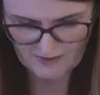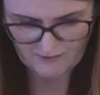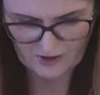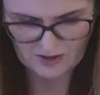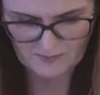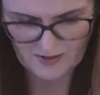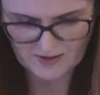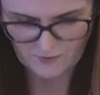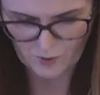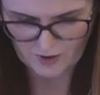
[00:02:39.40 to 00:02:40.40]
be found at
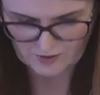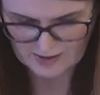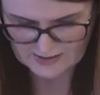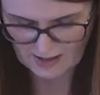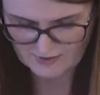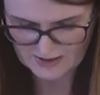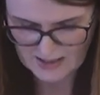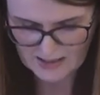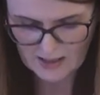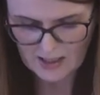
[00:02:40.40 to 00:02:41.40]
page
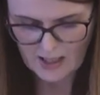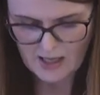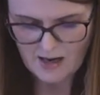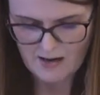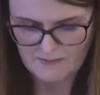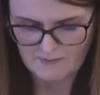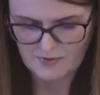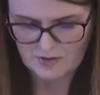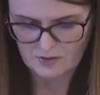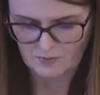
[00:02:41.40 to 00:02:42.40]
417.
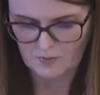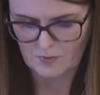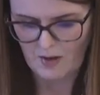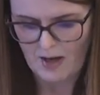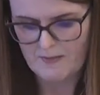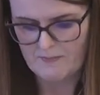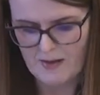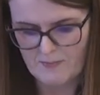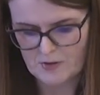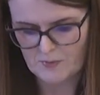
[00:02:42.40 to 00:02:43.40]
Um, so
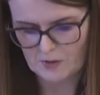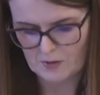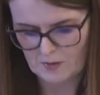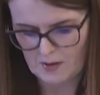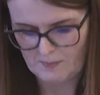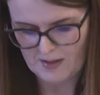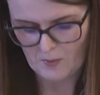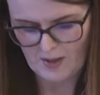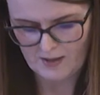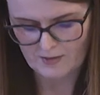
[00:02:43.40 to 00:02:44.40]
members will be
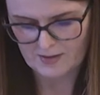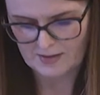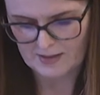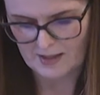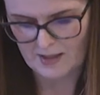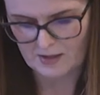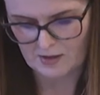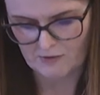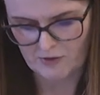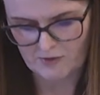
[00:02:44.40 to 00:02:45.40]
aware that the,
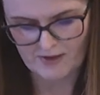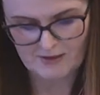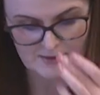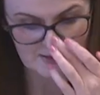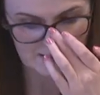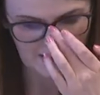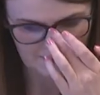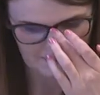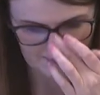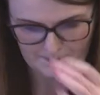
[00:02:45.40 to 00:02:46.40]
the coronavirus
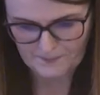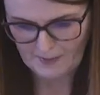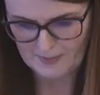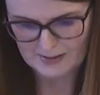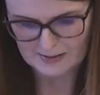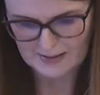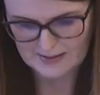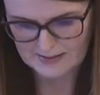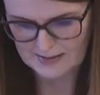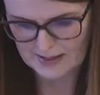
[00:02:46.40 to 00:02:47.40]
um, bill
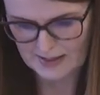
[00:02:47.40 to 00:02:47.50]
is